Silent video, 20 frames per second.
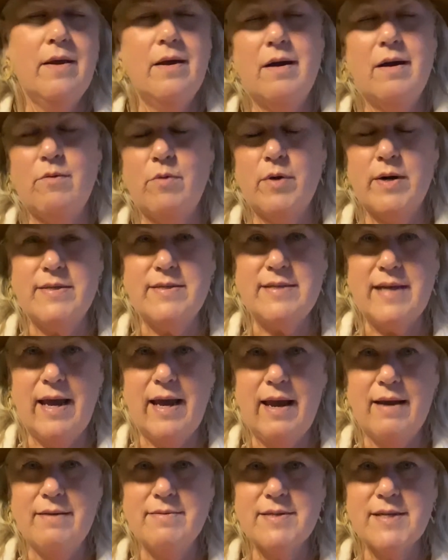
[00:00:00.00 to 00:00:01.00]
I want to
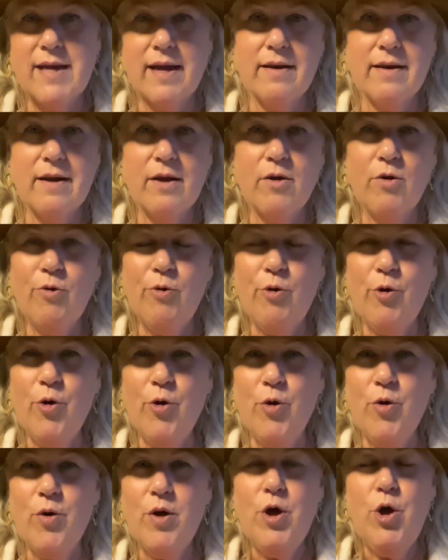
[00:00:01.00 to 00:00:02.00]
say
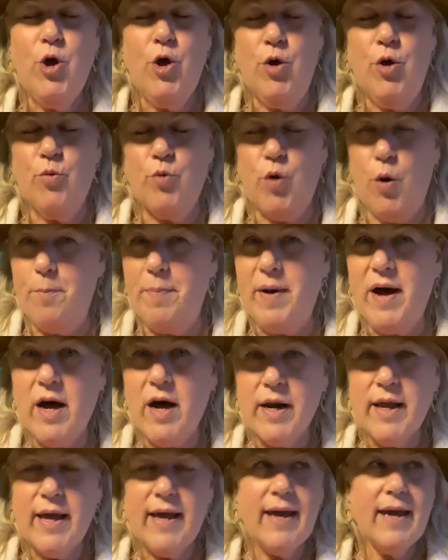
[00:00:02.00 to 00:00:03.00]
technical,
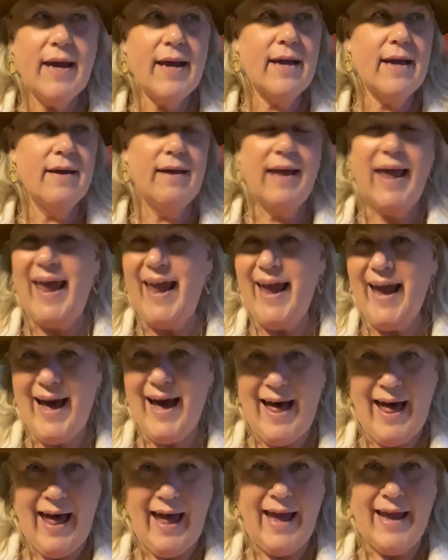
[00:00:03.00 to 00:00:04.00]
robotic,
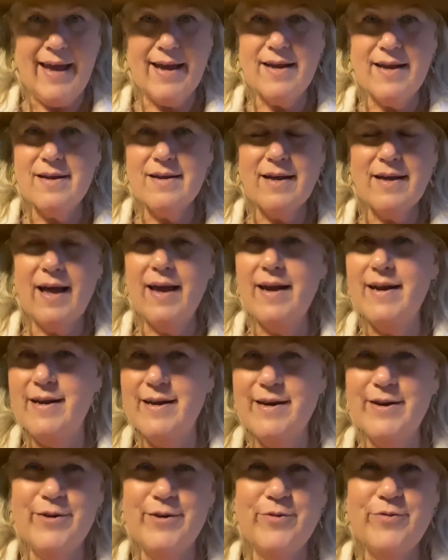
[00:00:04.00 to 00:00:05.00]
AI kind
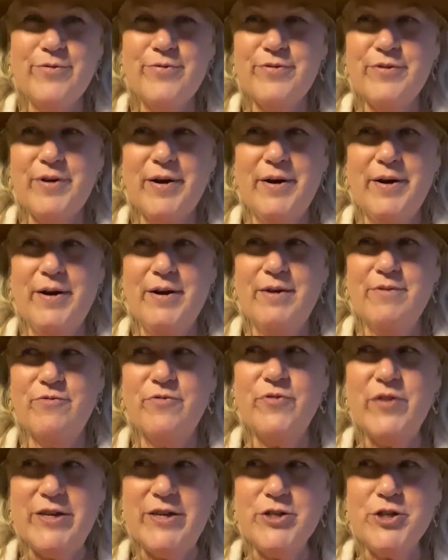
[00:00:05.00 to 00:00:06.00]
of uh,
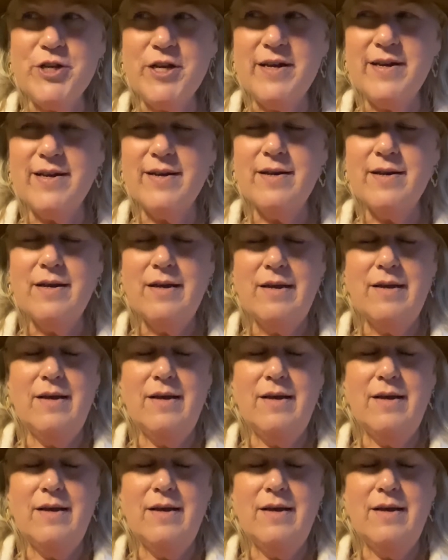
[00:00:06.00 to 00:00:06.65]
vision.